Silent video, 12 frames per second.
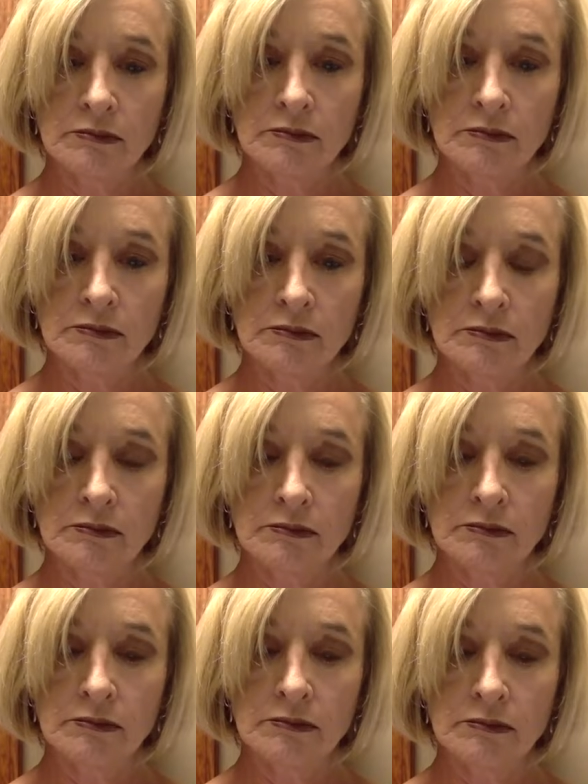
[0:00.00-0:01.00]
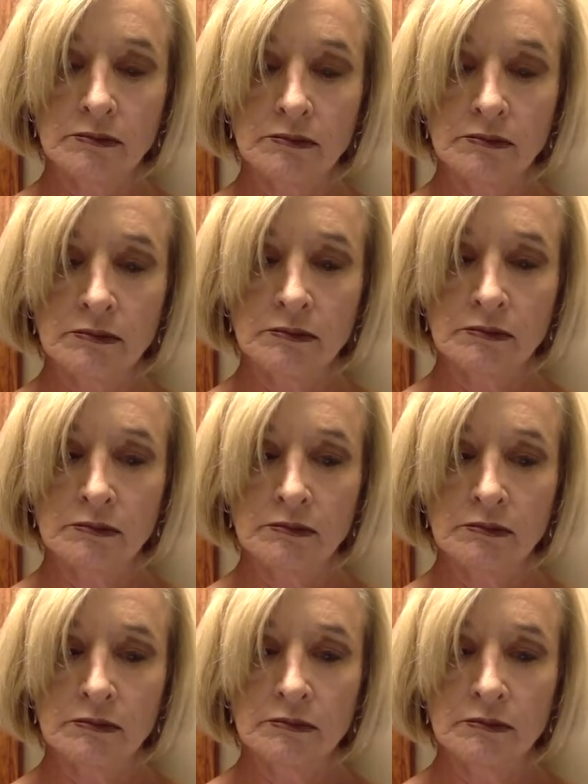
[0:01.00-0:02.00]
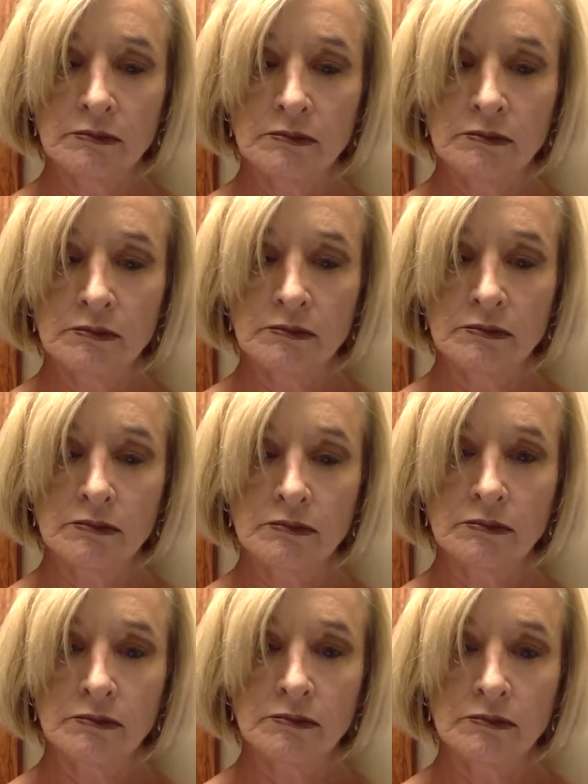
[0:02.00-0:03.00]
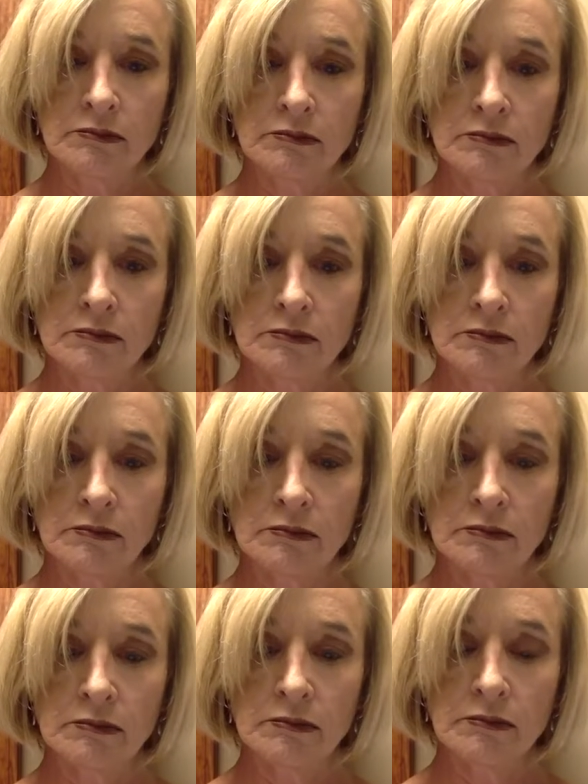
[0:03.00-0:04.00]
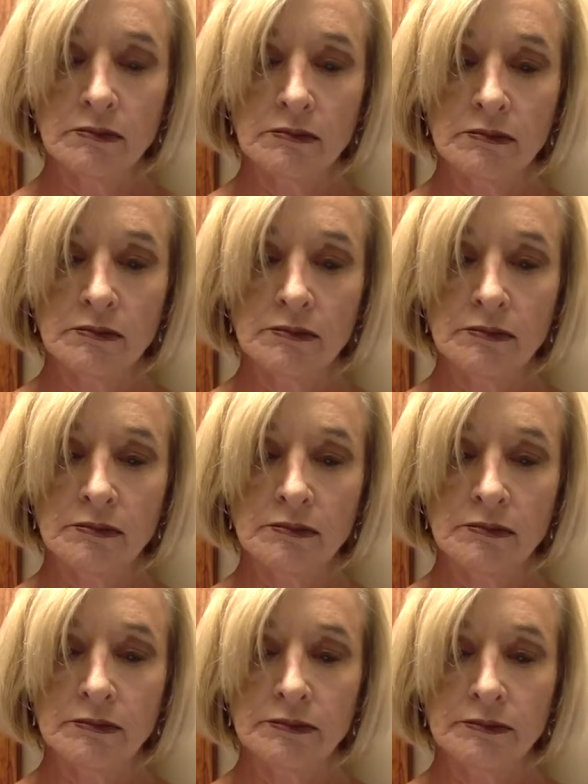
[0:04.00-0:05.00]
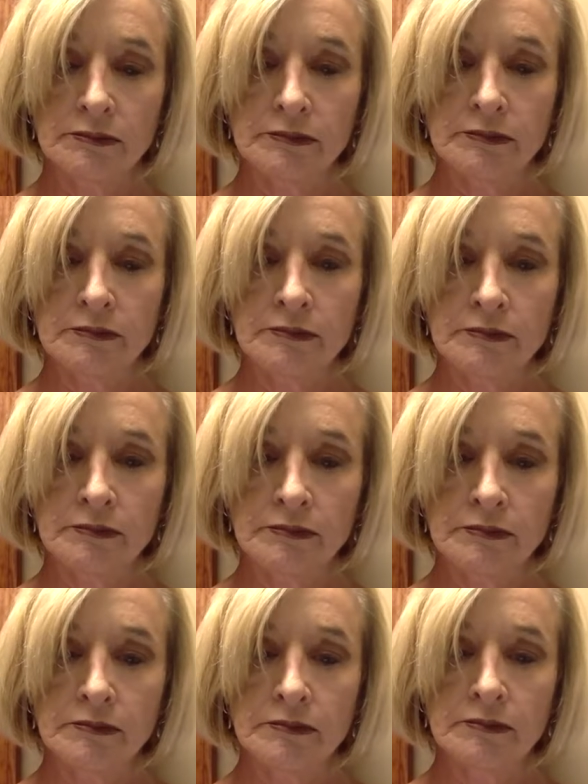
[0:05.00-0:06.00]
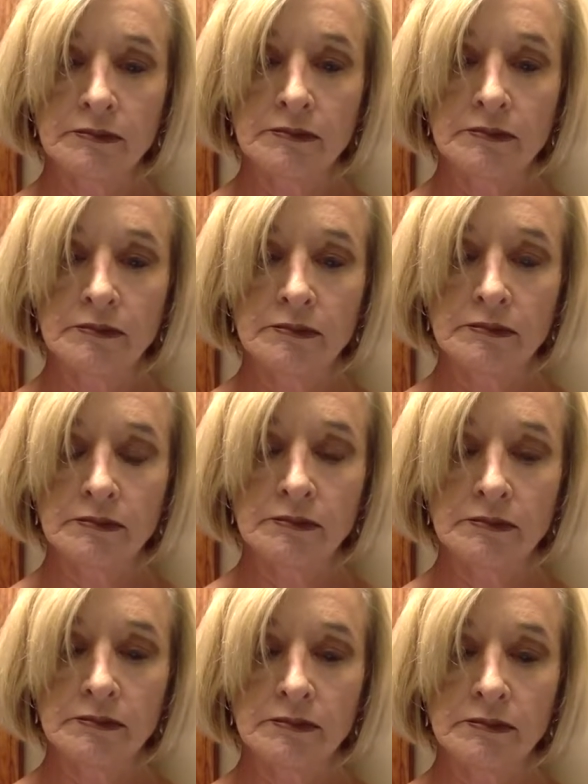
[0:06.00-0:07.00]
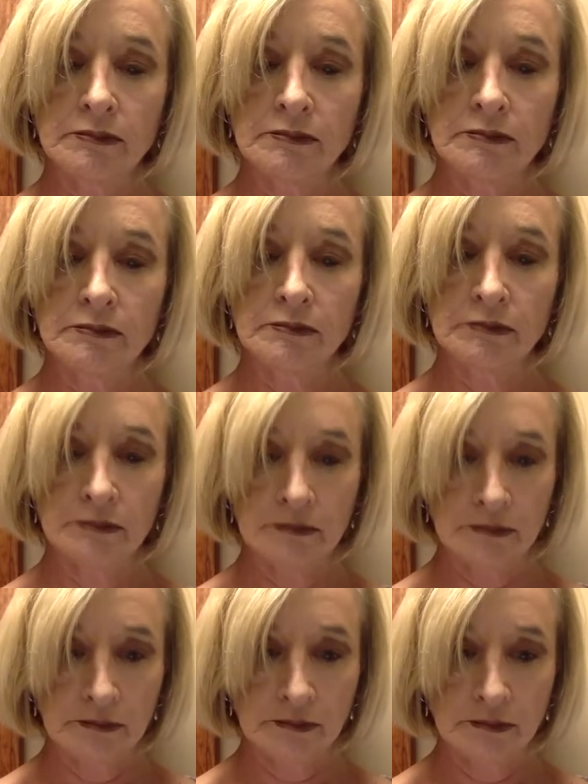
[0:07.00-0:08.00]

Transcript: The person shown says nothing.